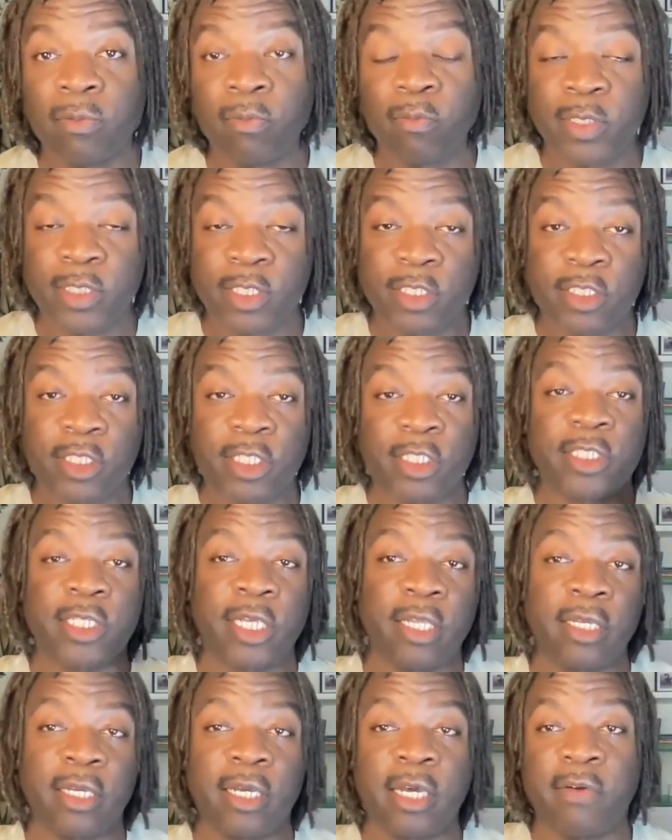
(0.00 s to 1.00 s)
which is just
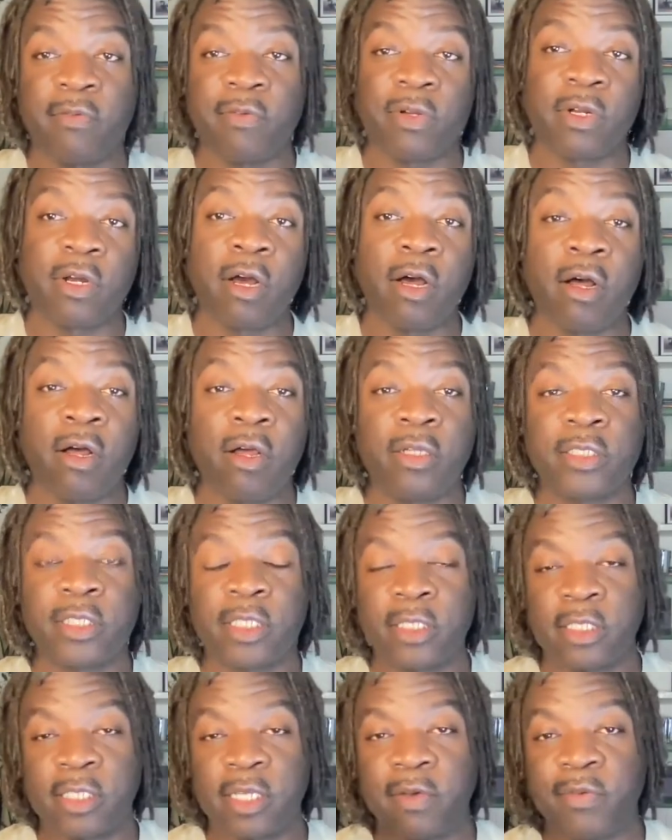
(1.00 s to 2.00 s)
selling covered calls
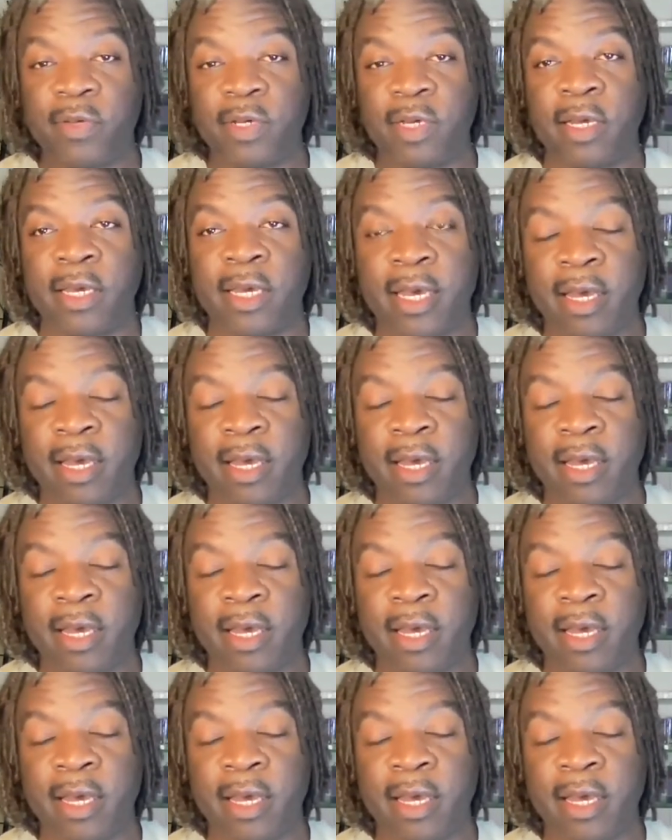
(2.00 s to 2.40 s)
and selling